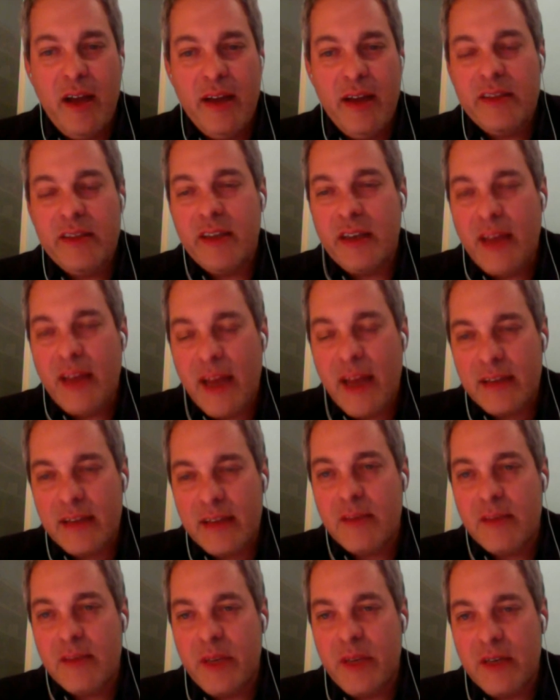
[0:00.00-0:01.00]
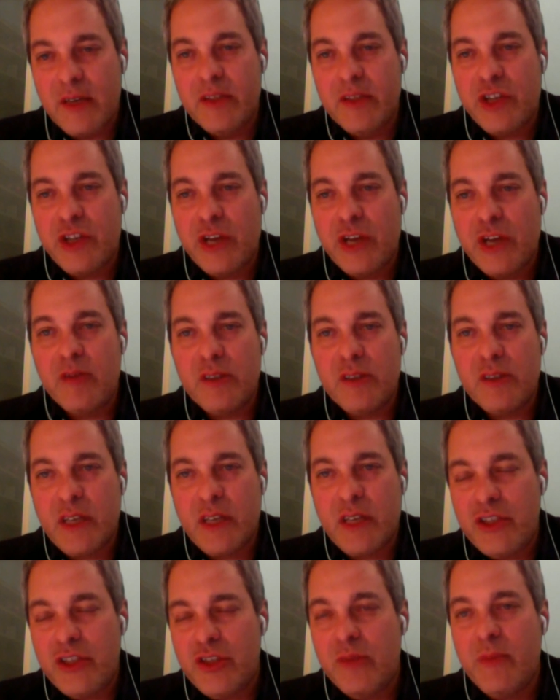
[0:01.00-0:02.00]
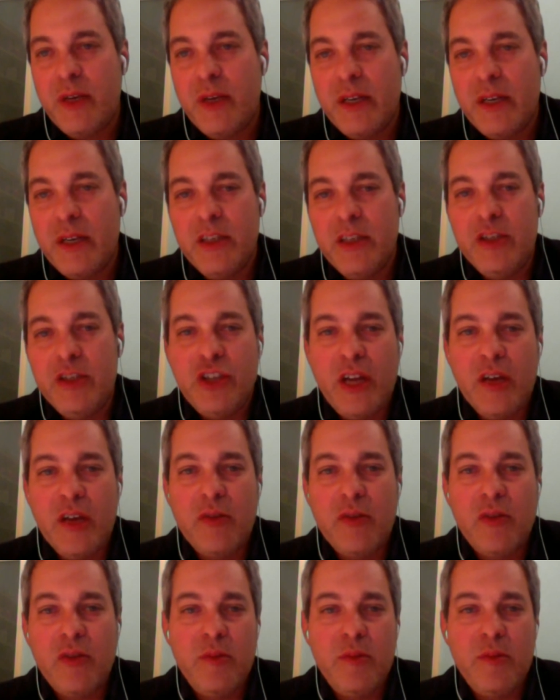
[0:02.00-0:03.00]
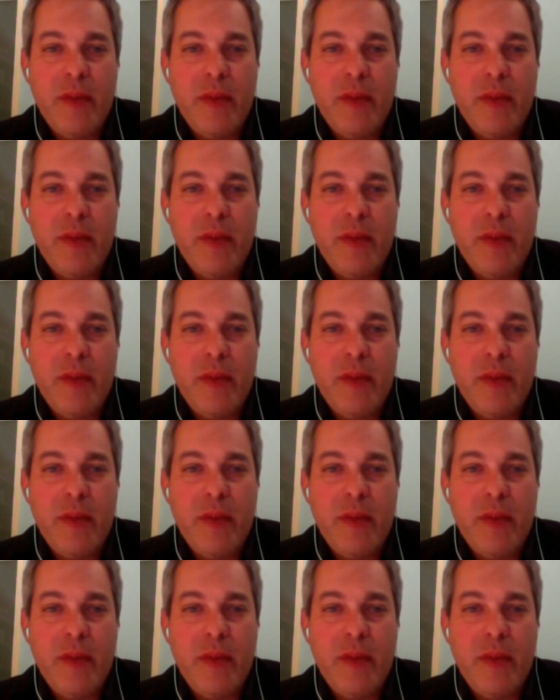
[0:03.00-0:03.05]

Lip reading: it's a bit of a generalization, but in general,